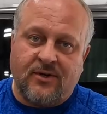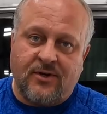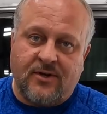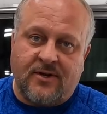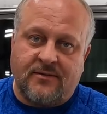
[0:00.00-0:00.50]

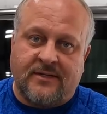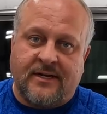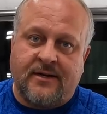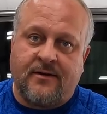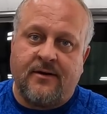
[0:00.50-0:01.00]
good on
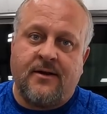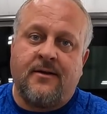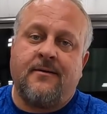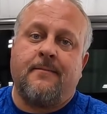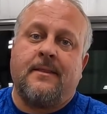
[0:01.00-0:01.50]
there
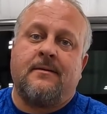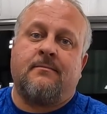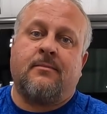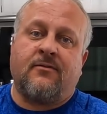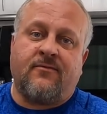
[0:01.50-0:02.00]

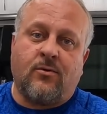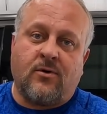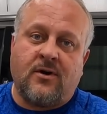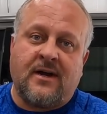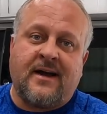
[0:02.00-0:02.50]

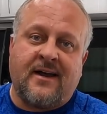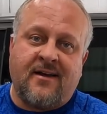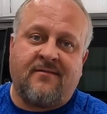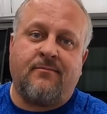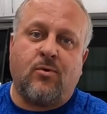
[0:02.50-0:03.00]
before I
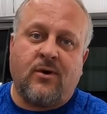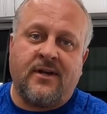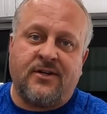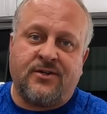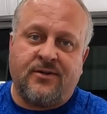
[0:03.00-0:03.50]
have more
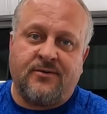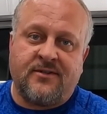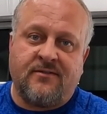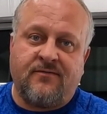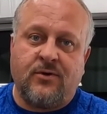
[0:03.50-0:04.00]
issues
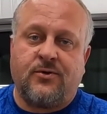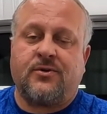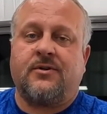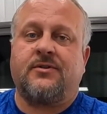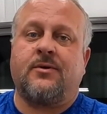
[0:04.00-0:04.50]
in the
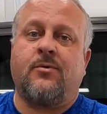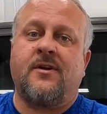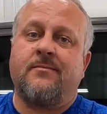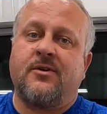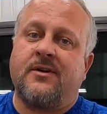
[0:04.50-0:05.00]
future. So what
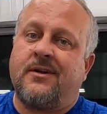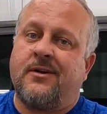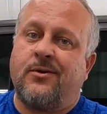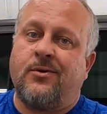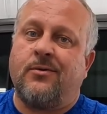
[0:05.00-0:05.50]
I'm gonna
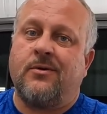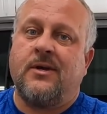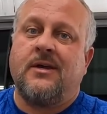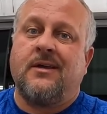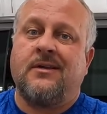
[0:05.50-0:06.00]
do
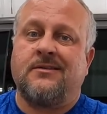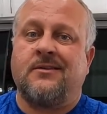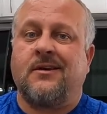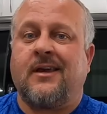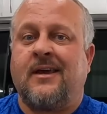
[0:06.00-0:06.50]
is
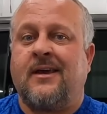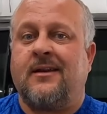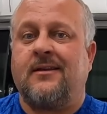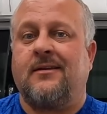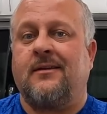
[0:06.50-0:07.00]
look at
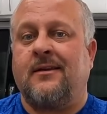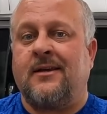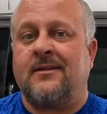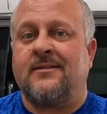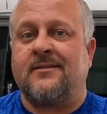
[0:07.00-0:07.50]

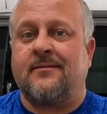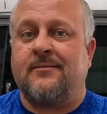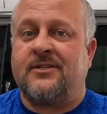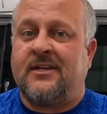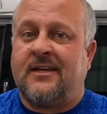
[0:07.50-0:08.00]
getting some
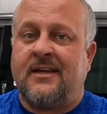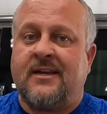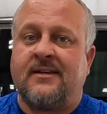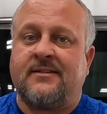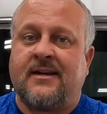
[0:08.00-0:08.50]

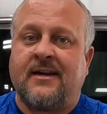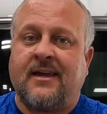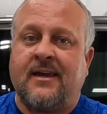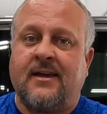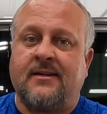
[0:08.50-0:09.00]
GESI
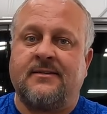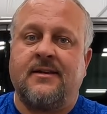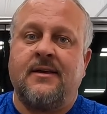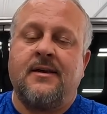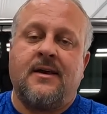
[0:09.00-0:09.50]
cats.
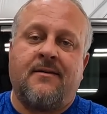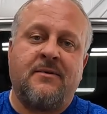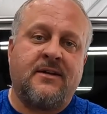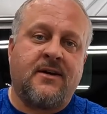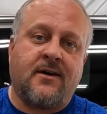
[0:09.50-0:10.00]
I've
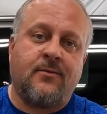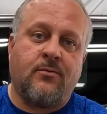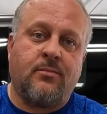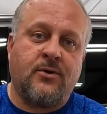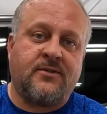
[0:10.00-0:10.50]
been talking
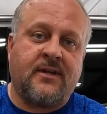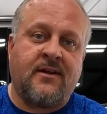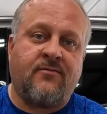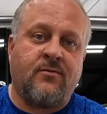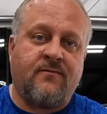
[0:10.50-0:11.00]
with Boosted
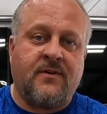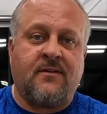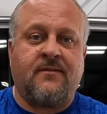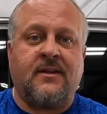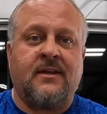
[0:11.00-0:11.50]

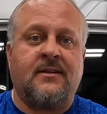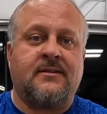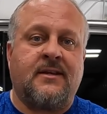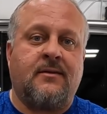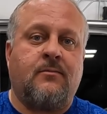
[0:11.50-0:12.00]
F150 and
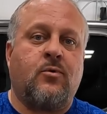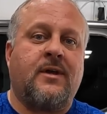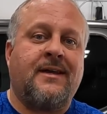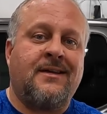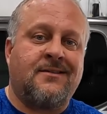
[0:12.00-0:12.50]
seeing
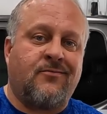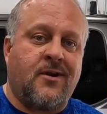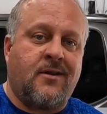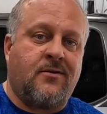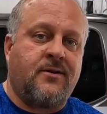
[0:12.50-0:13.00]
what he's
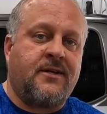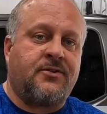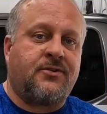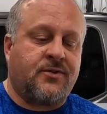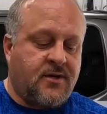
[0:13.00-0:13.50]
running on
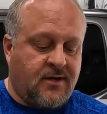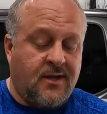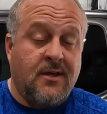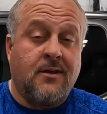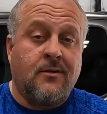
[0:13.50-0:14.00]
his truck
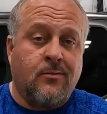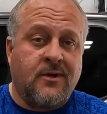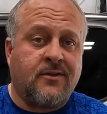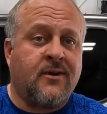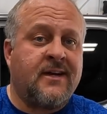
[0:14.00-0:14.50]

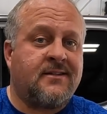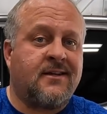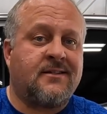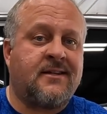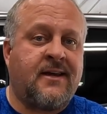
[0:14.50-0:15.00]
with great
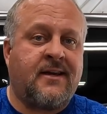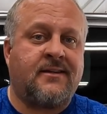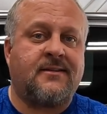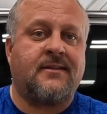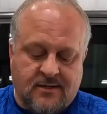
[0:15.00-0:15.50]

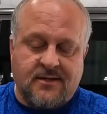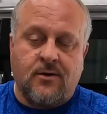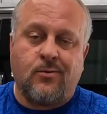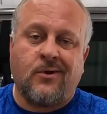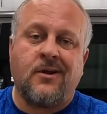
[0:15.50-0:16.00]
success.
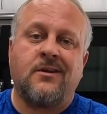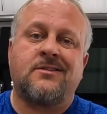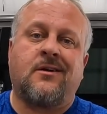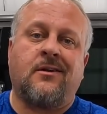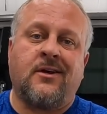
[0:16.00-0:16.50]
So we're gonna
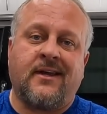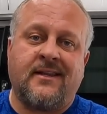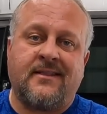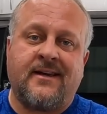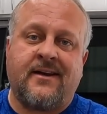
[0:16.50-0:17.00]
start looking
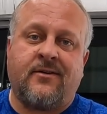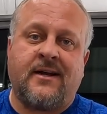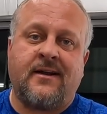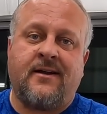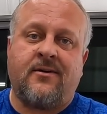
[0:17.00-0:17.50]
at that
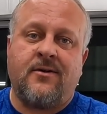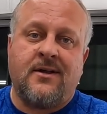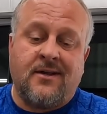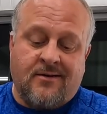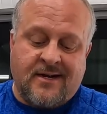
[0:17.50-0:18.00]
right now.
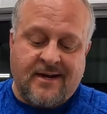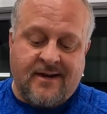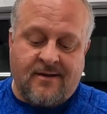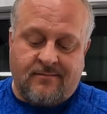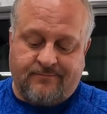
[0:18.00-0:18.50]
Right
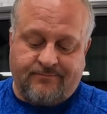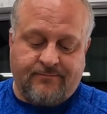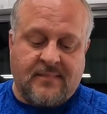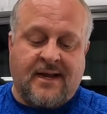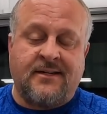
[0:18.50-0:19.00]
now,
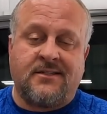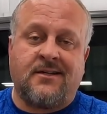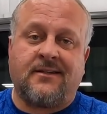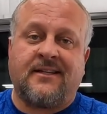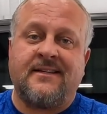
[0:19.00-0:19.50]
I just
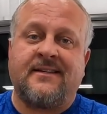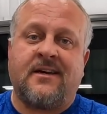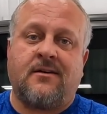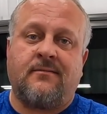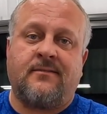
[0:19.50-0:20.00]
took these
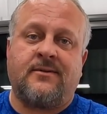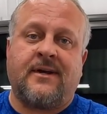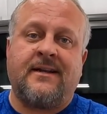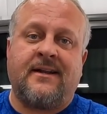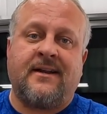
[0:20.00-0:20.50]
out so I
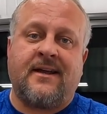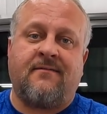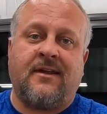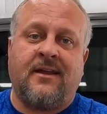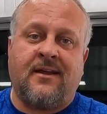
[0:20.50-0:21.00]
didn't
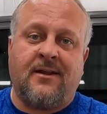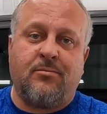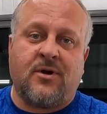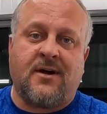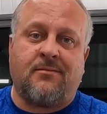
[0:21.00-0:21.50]
have any
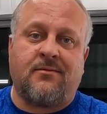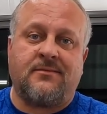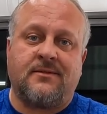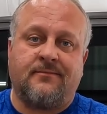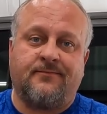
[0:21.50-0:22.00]
problems.